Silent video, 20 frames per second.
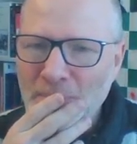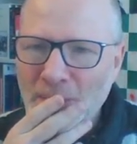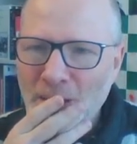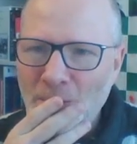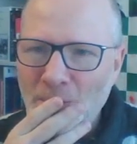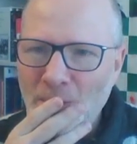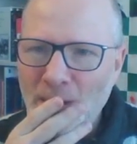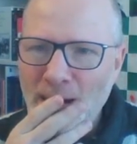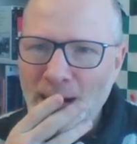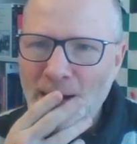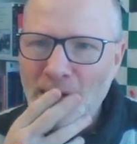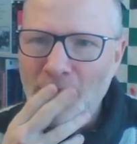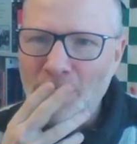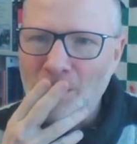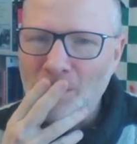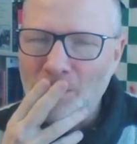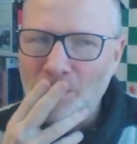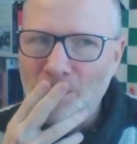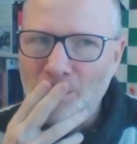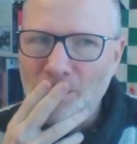Wow.
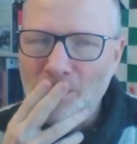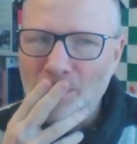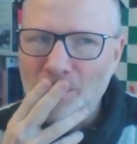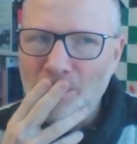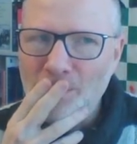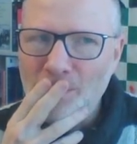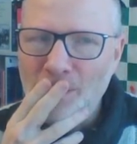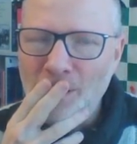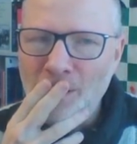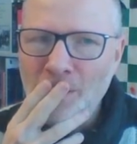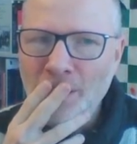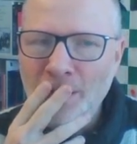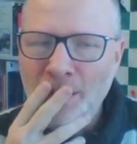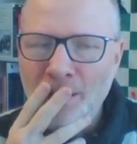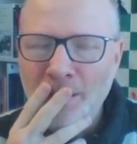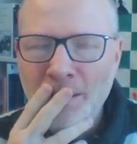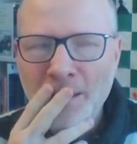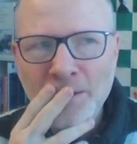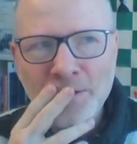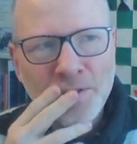Okay,
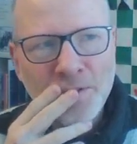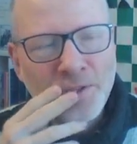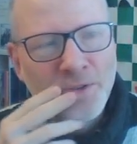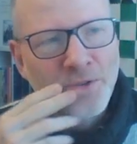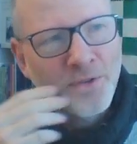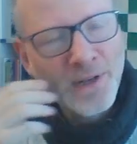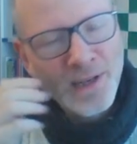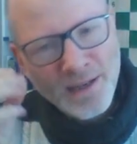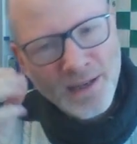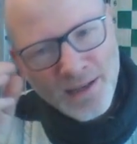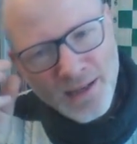that's tricky.